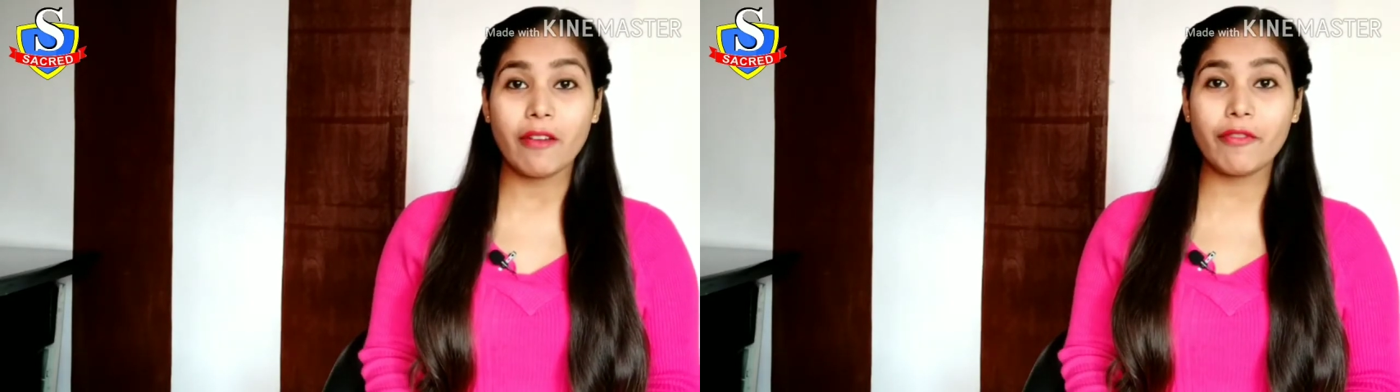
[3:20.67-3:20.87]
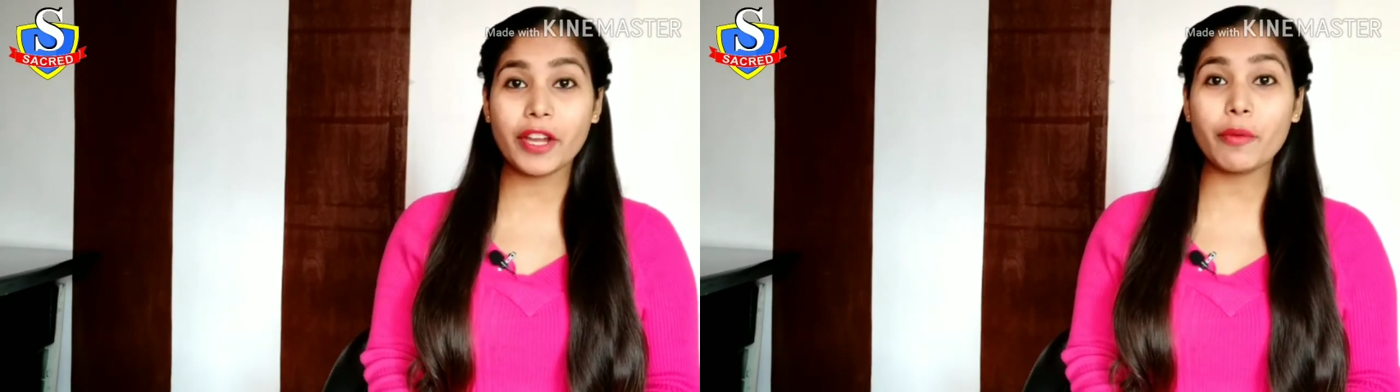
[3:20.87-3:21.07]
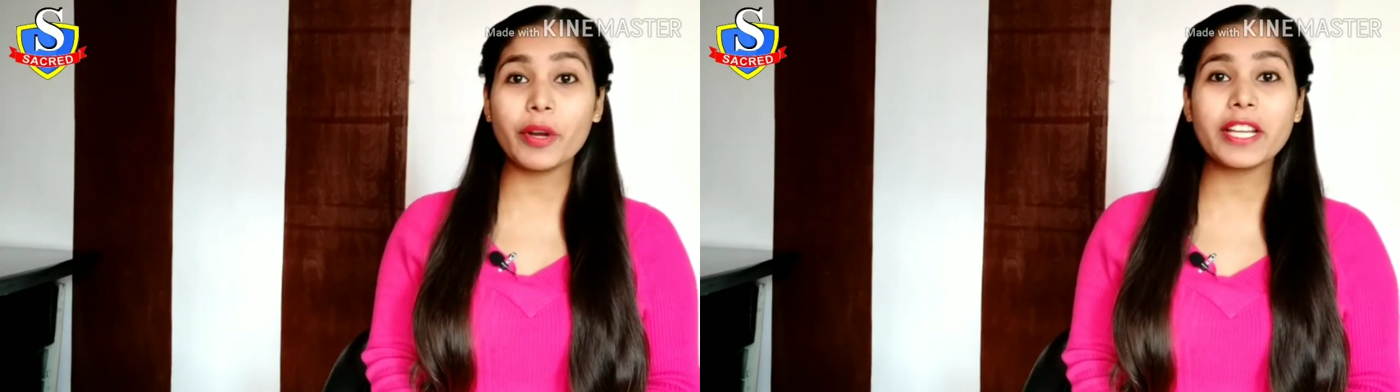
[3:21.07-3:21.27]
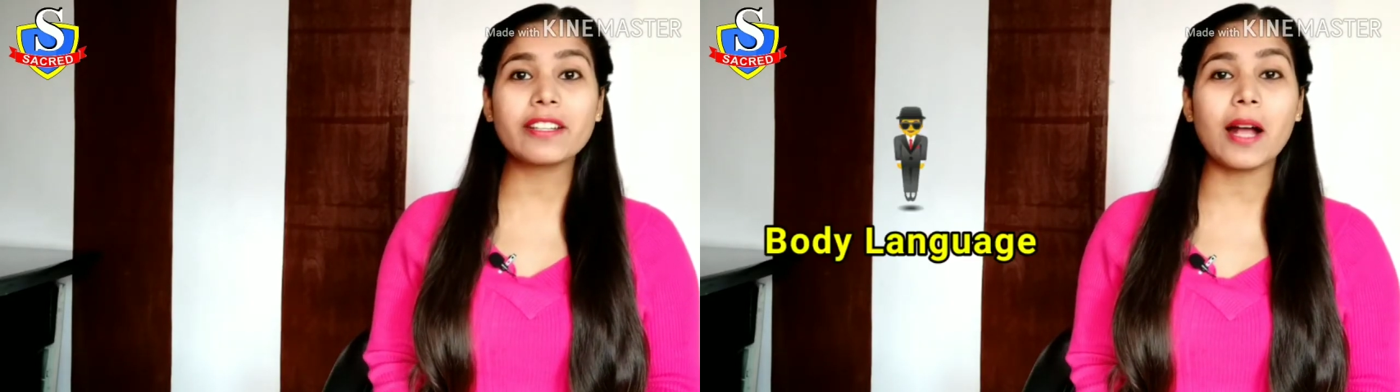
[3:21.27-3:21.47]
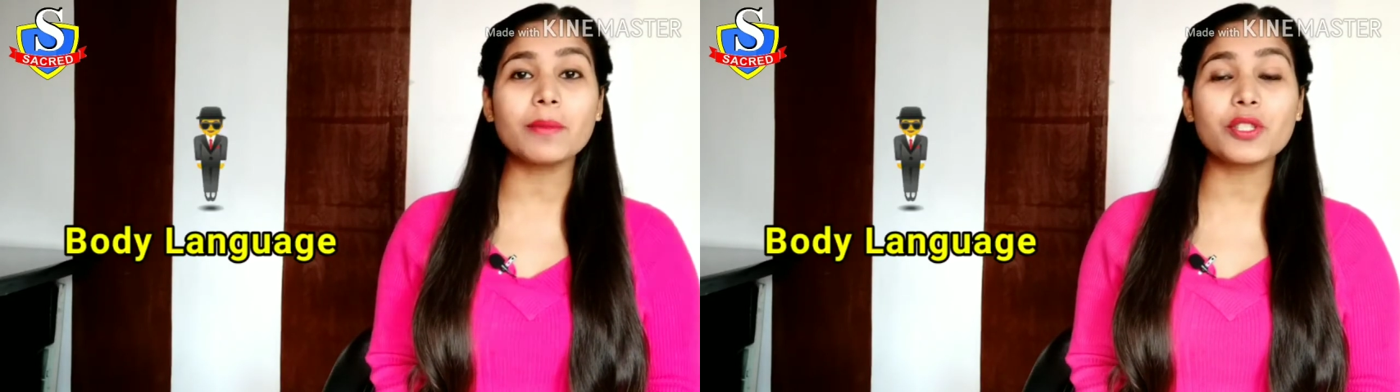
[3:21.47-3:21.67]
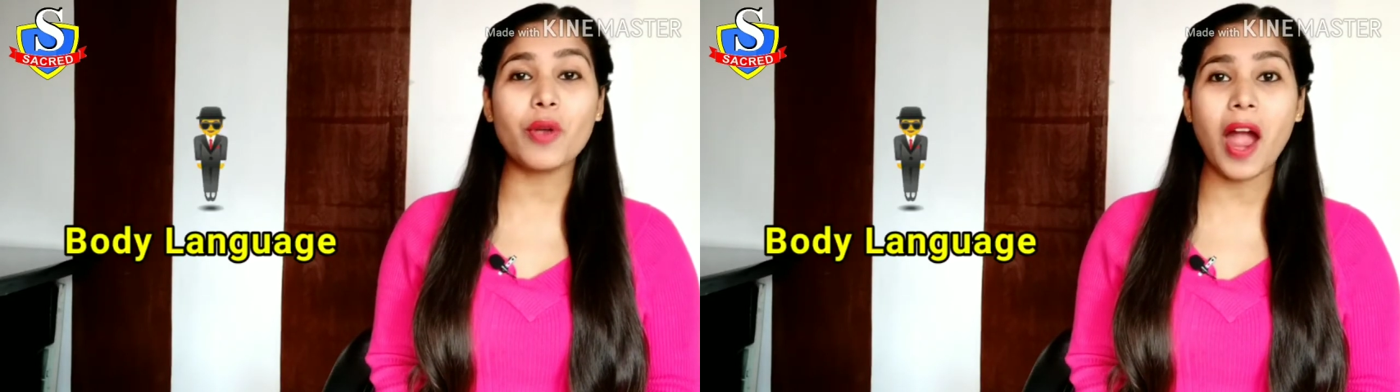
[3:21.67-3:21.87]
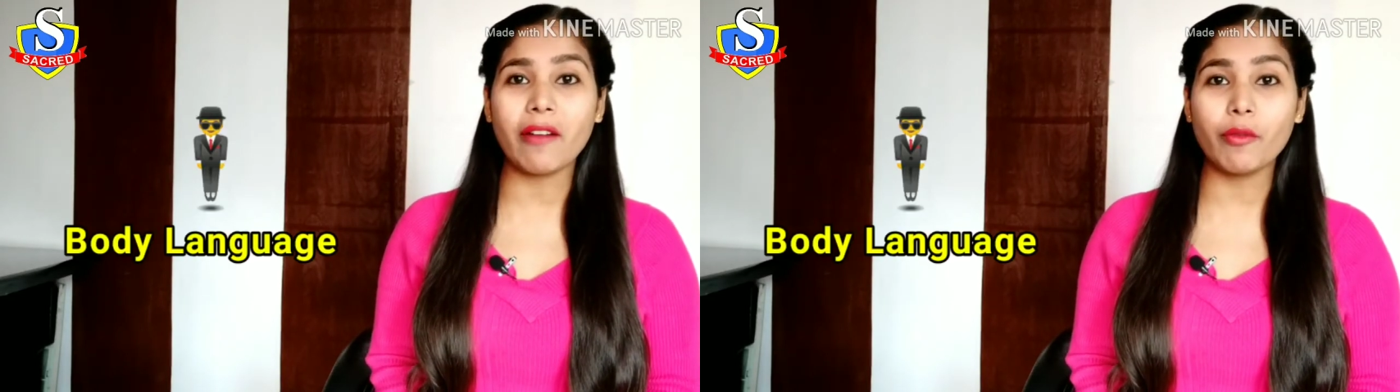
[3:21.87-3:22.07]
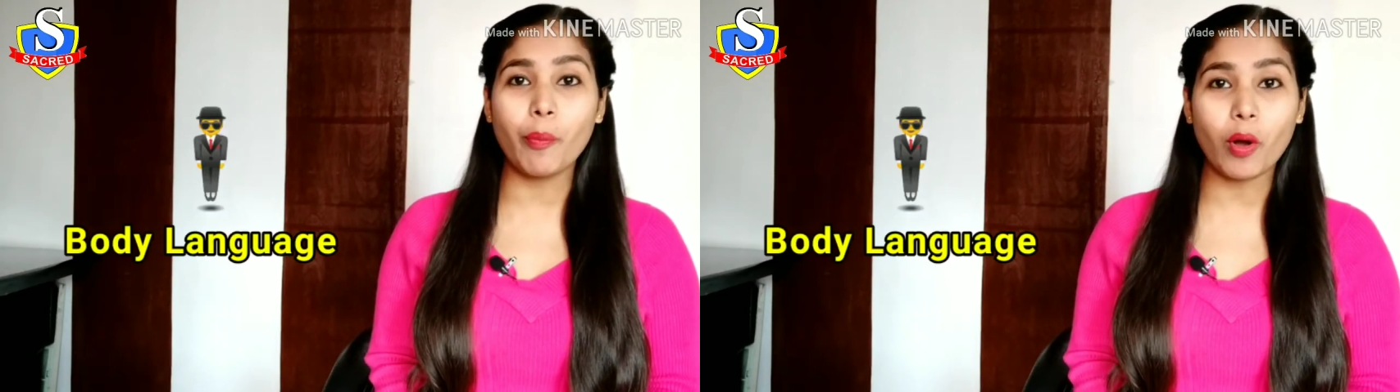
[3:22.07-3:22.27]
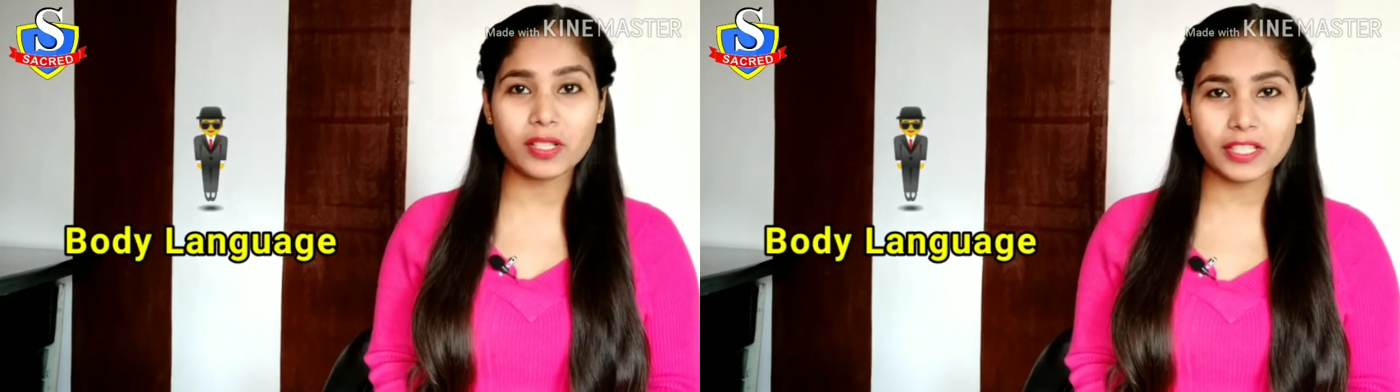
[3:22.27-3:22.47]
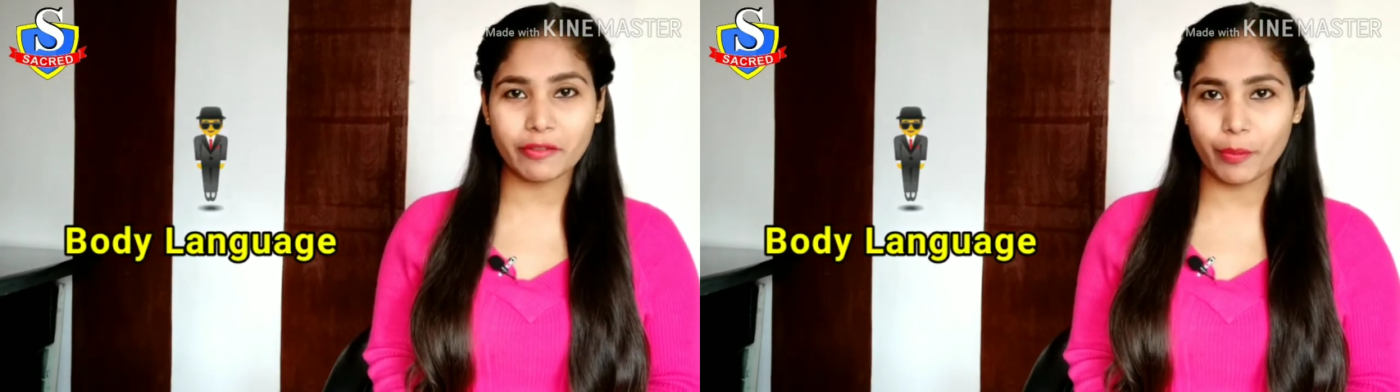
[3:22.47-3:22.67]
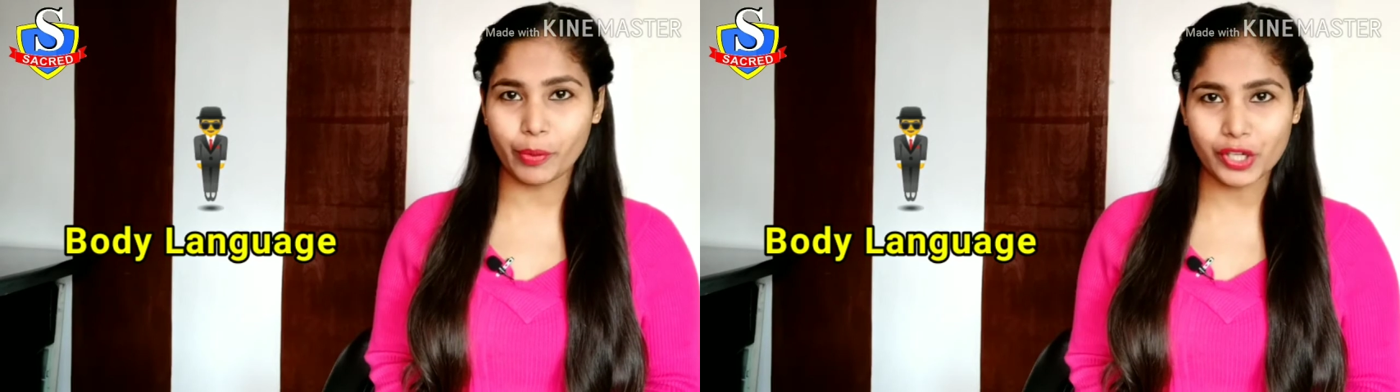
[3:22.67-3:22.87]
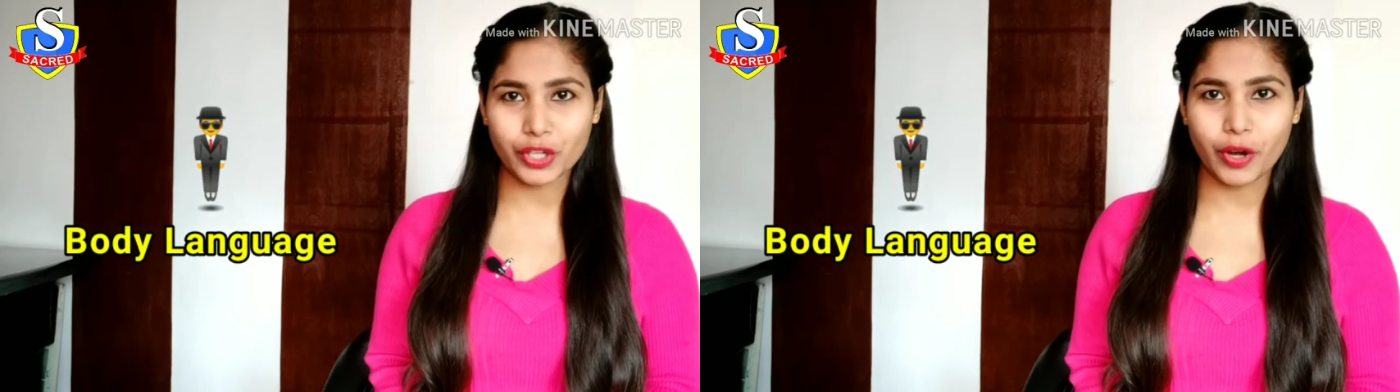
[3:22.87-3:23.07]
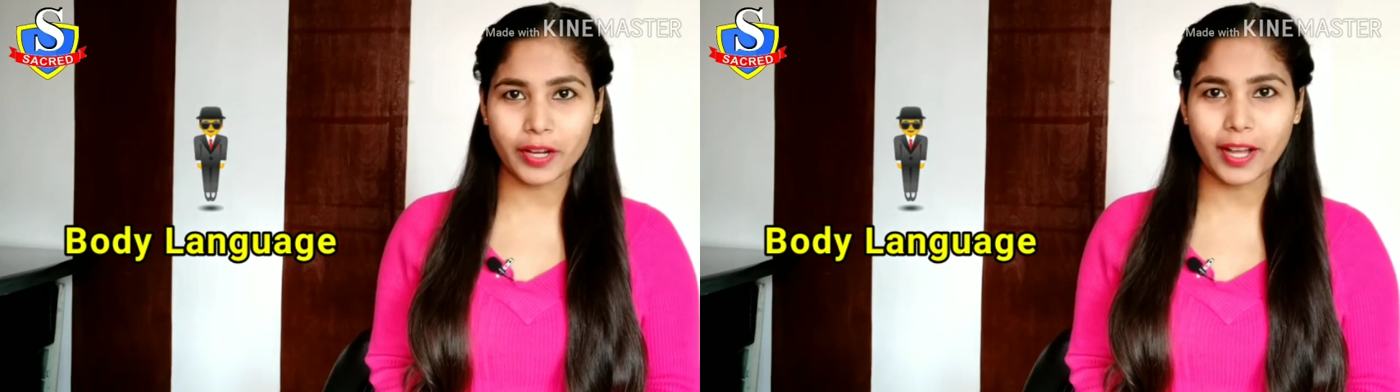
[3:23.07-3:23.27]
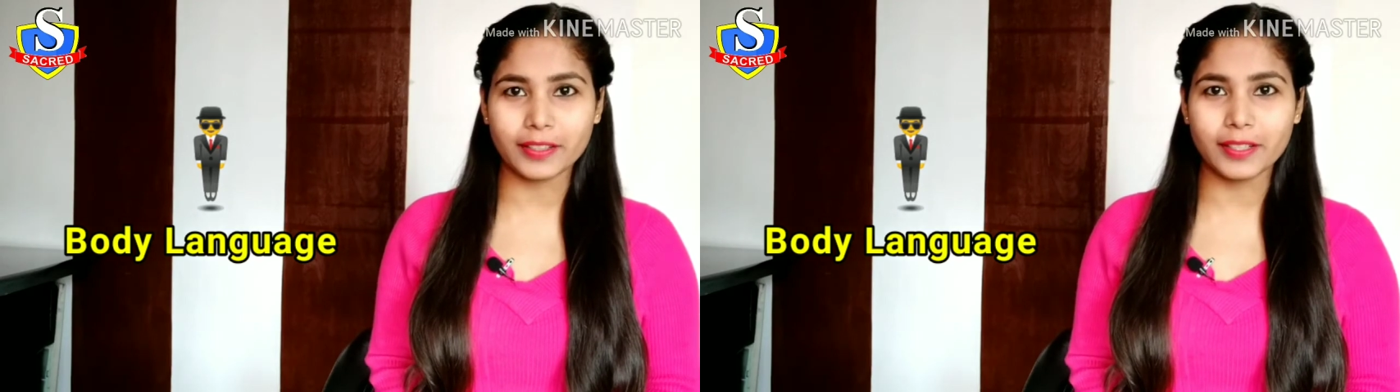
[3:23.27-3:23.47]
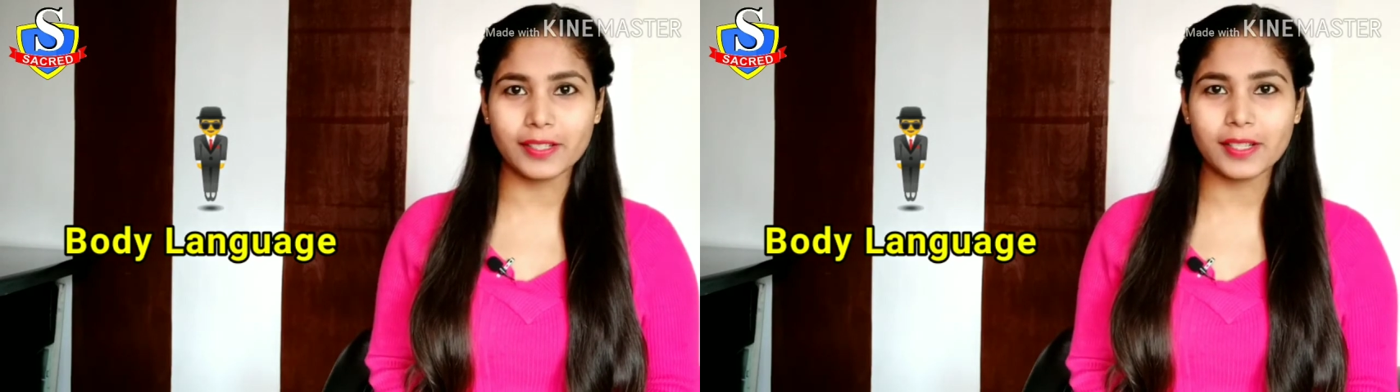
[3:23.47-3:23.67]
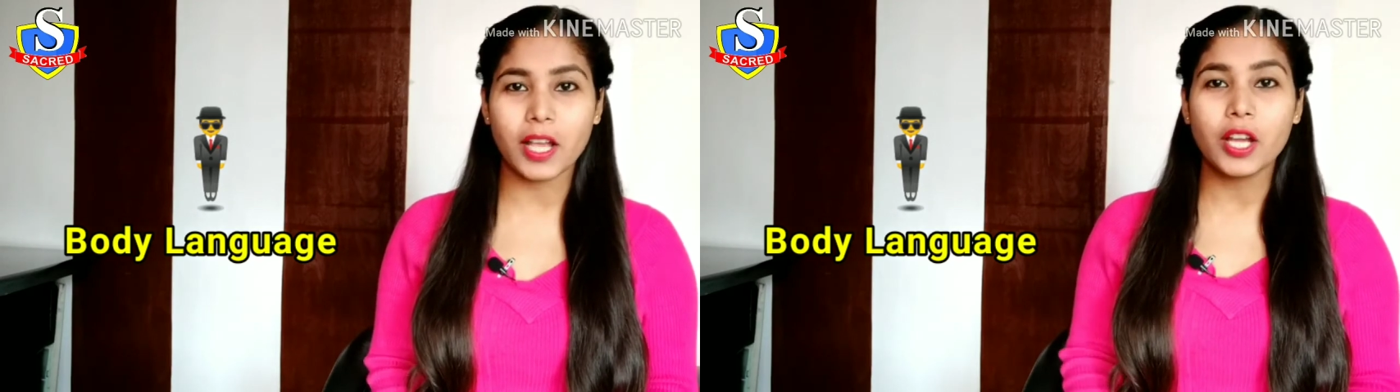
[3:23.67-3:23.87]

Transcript: Whenever it comes to have a positive impression on others,